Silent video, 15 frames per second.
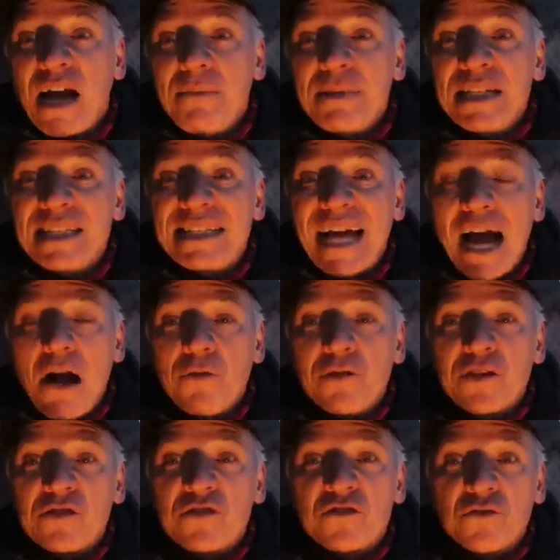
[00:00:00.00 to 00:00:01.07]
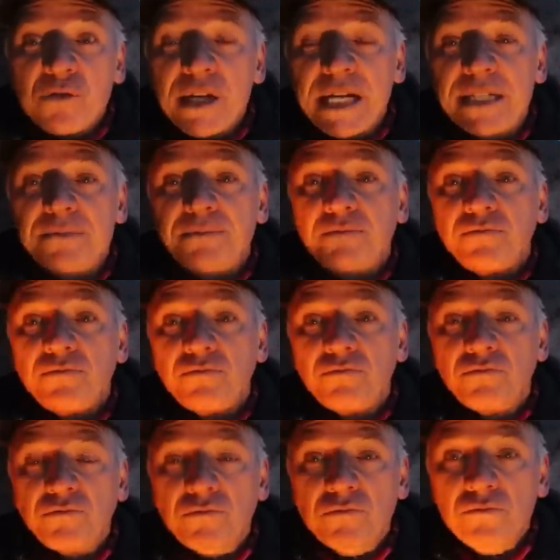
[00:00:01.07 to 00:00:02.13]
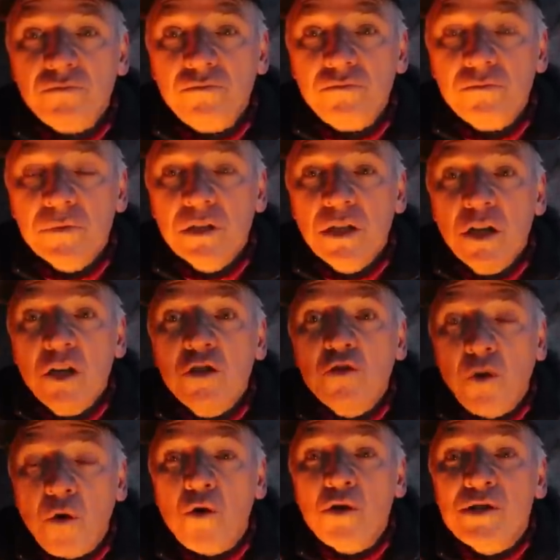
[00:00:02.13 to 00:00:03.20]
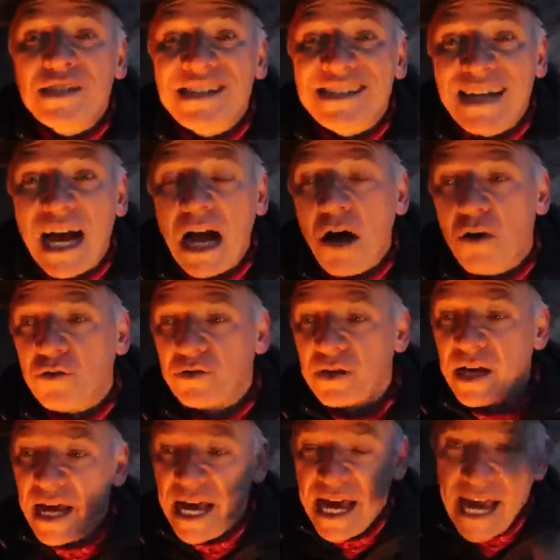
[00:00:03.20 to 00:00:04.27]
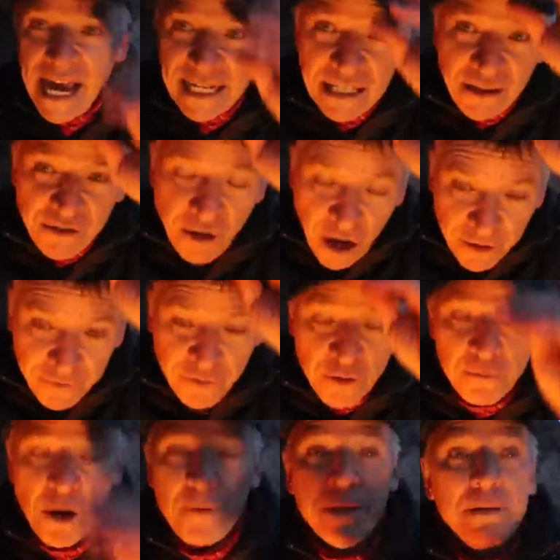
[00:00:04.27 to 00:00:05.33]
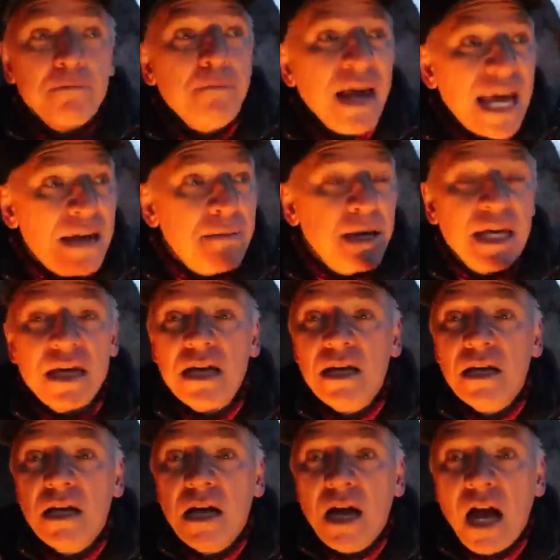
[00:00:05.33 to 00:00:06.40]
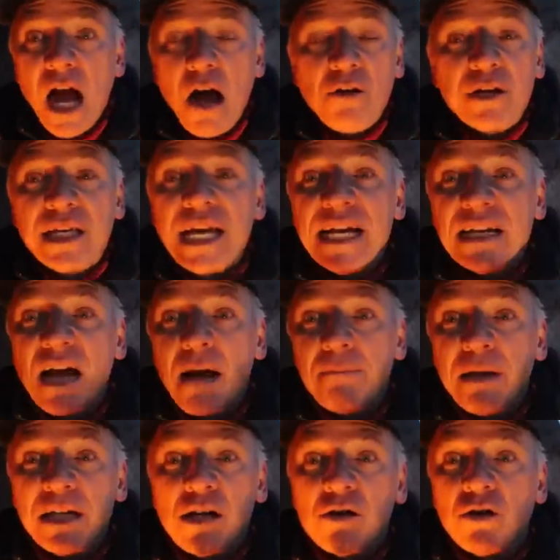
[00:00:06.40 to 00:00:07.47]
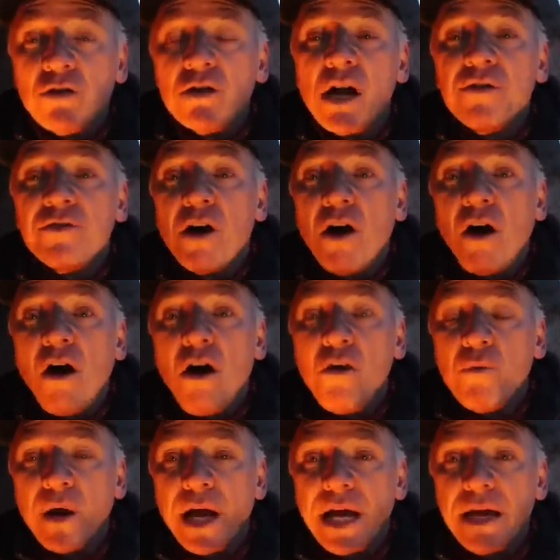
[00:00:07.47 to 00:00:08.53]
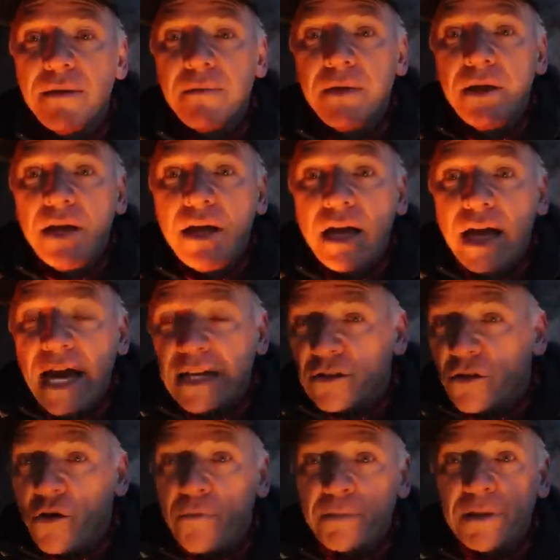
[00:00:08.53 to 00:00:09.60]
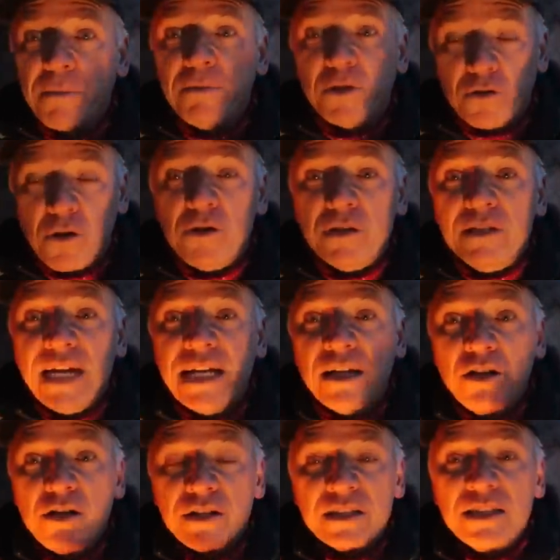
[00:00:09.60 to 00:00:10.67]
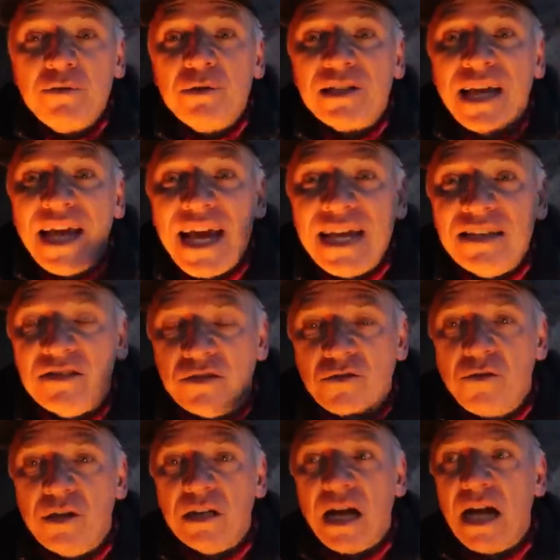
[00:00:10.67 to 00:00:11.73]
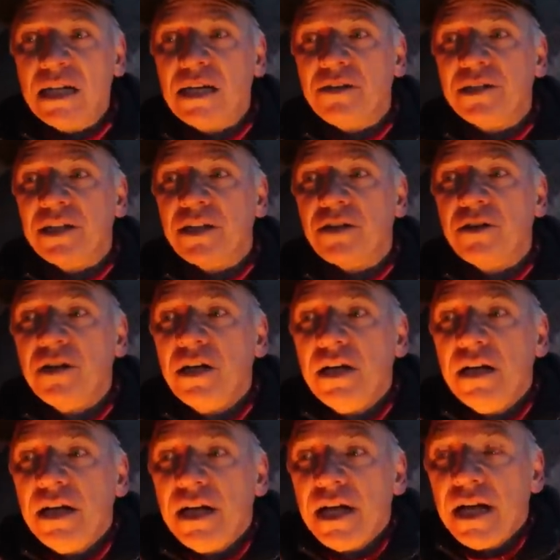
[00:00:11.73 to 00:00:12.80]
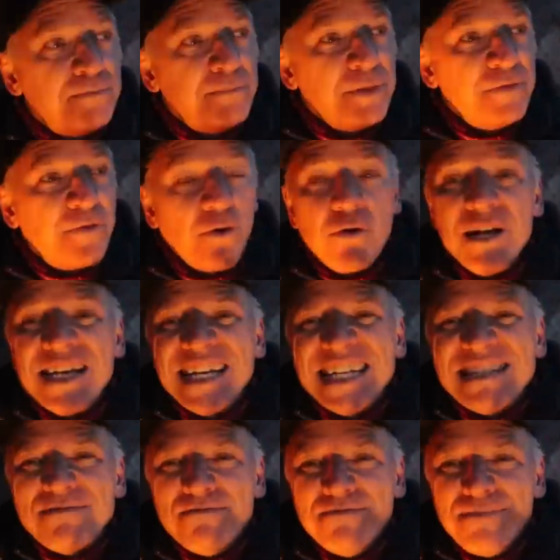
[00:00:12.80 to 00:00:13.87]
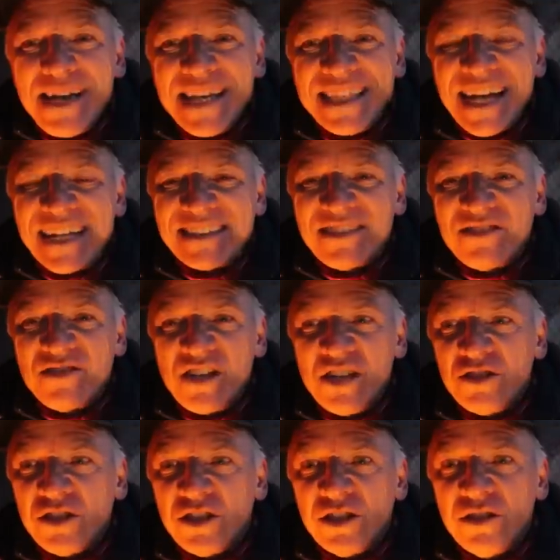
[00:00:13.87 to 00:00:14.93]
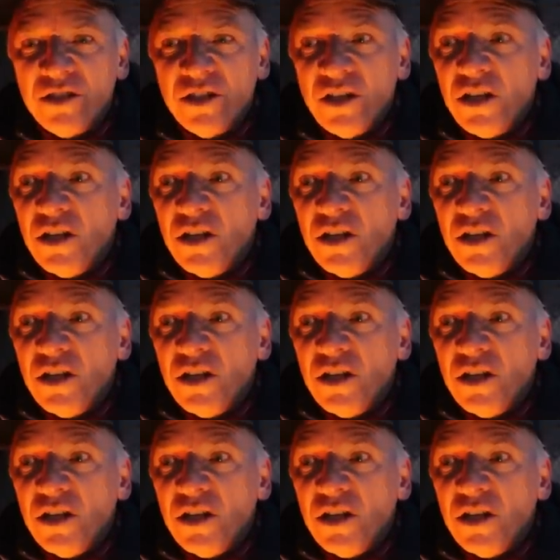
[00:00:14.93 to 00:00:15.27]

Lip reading: coming down the street towards his house. And he thought for a moment, maybe I'll get up and I'll go down the hallway and open up the curtain, take a look and see what the heck is going on out here. Before he could make that decision,